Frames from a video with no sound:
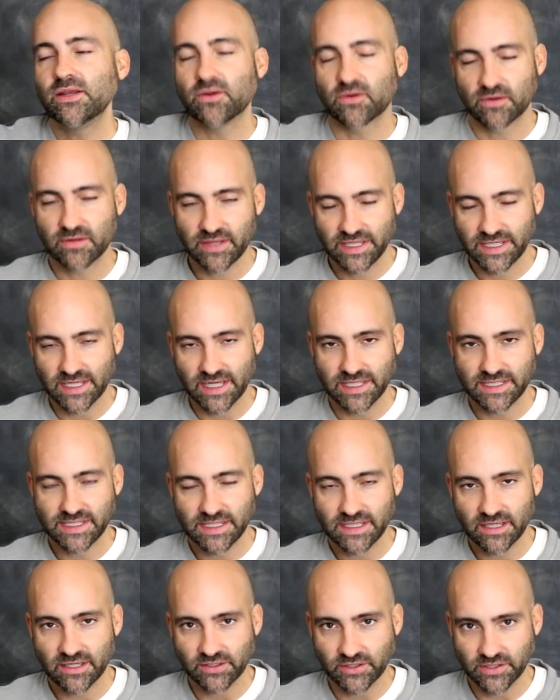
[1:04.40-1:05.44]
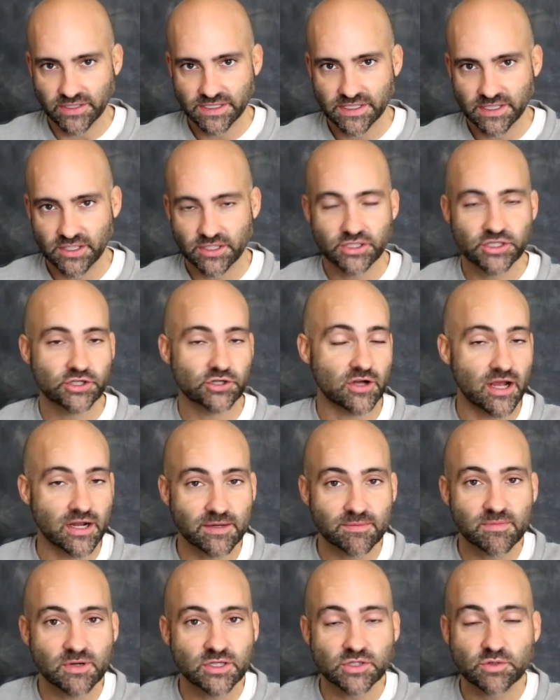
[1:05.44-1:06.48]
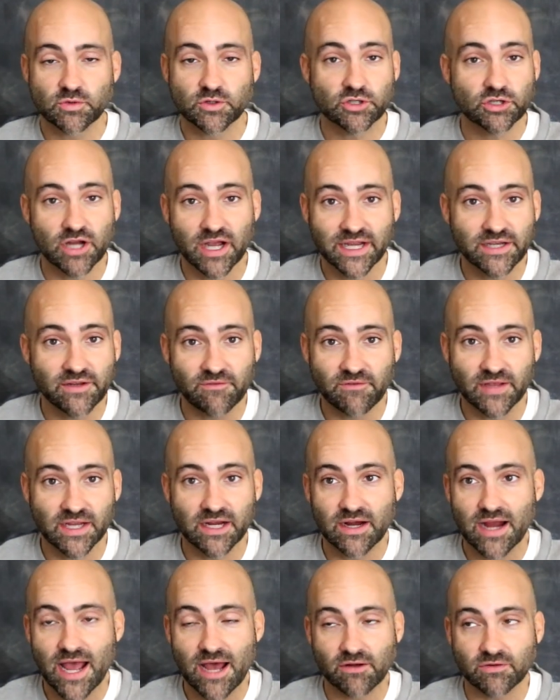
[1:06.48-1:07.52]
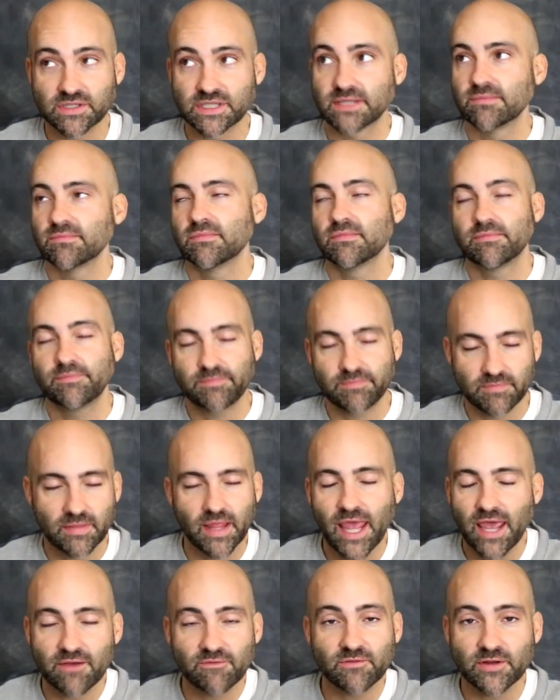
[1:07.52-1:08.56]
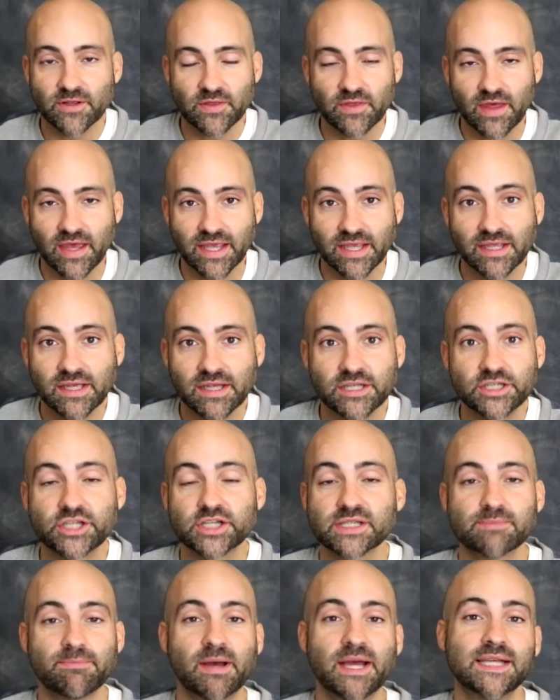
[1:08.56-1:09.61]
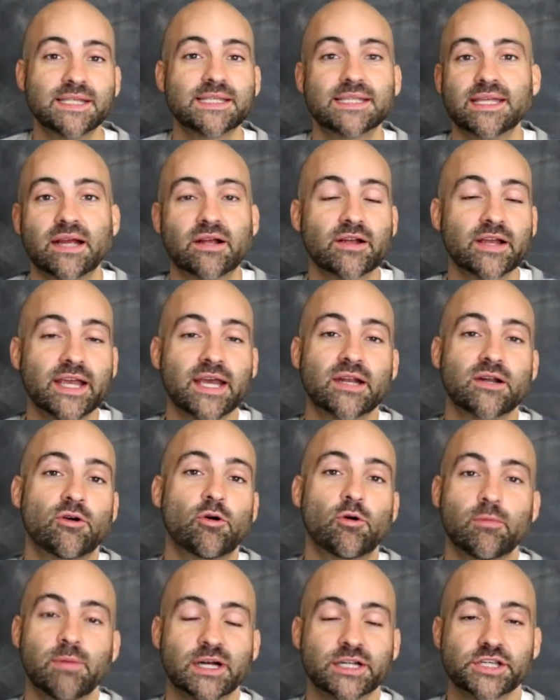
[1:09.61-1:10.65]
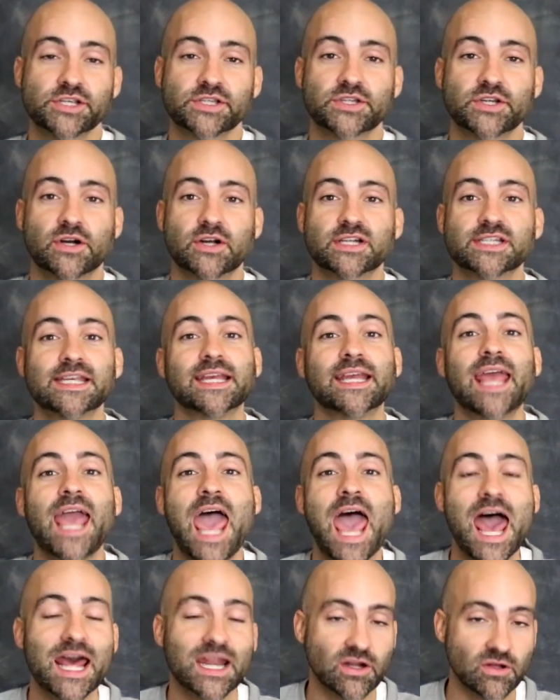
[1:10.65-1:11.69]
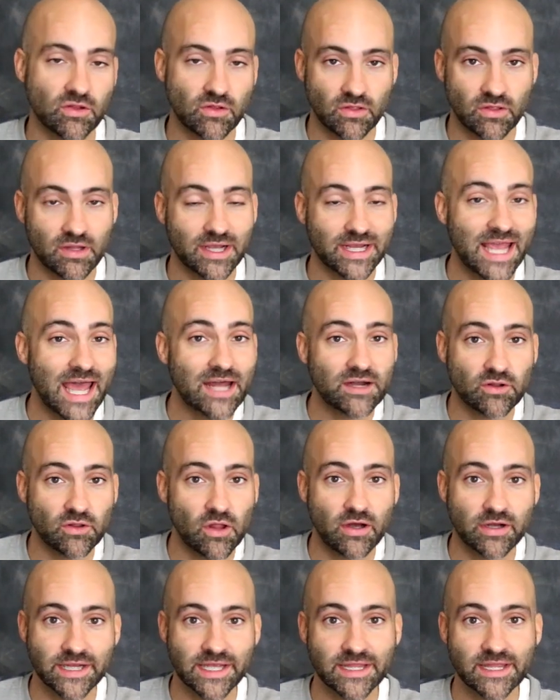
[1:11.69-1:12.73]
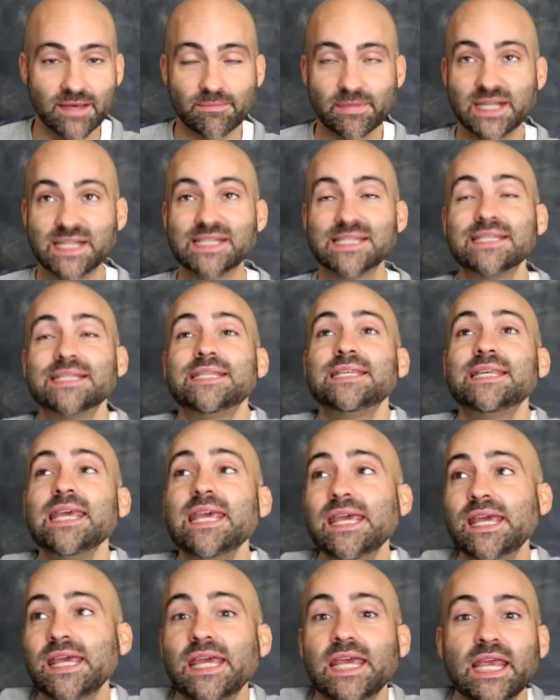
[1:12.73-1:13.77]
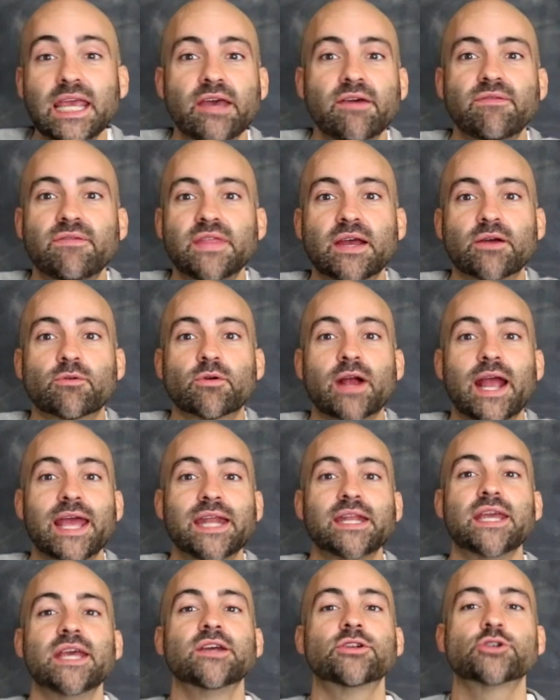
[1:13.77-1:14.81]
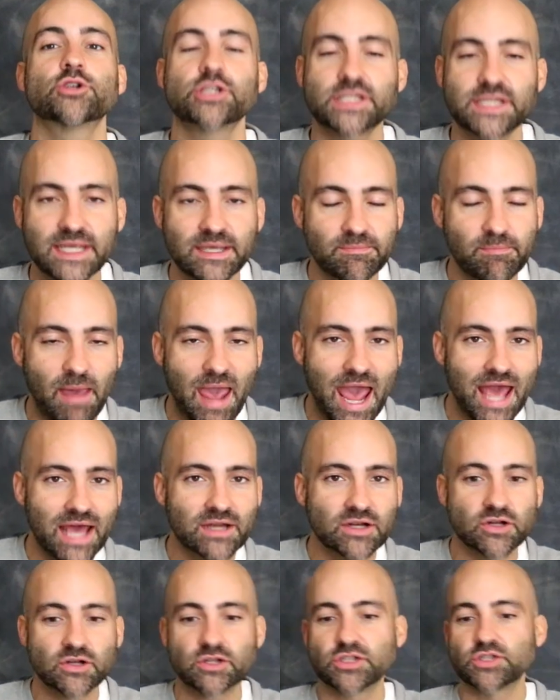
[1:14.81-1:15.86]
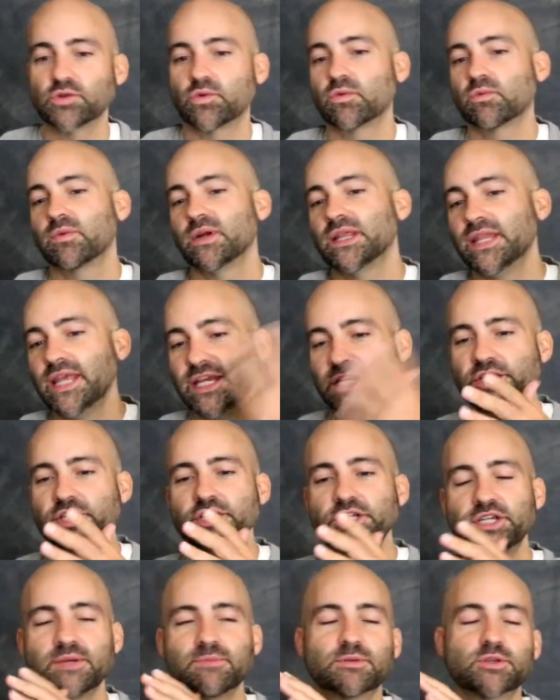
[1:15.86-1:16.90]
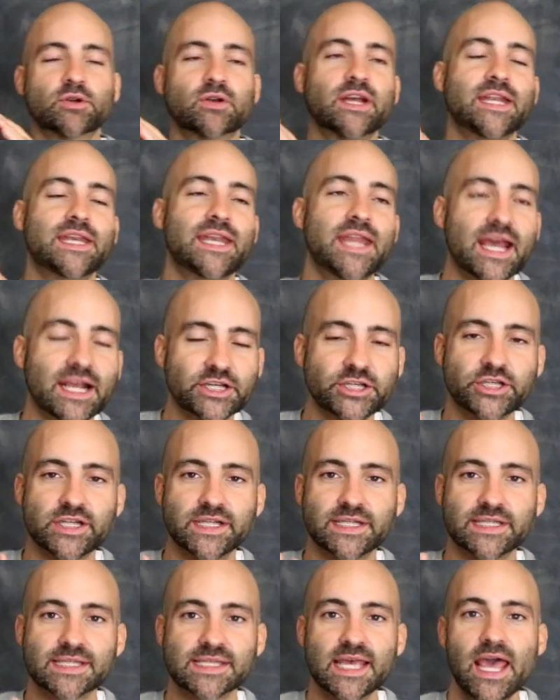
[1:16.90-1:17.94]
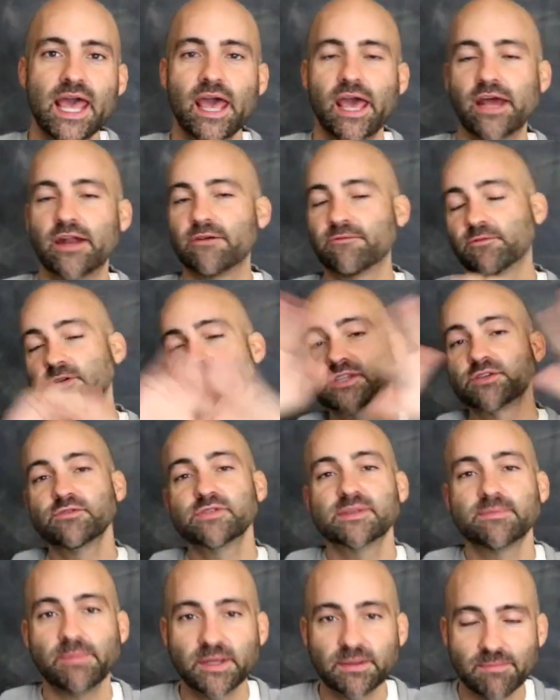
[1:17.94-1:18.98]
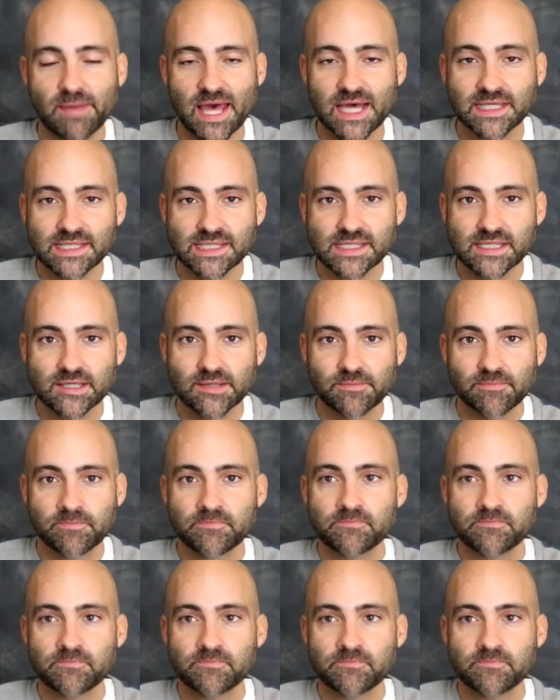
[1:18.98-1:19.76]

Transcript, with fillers: the early 1900s, astronomers were trying to figure out everything just by staring at a whole bunch of stars and catalog cataloging them and seeing if there were any interesting patterns or relationships or connections. And at first, it was a big mess.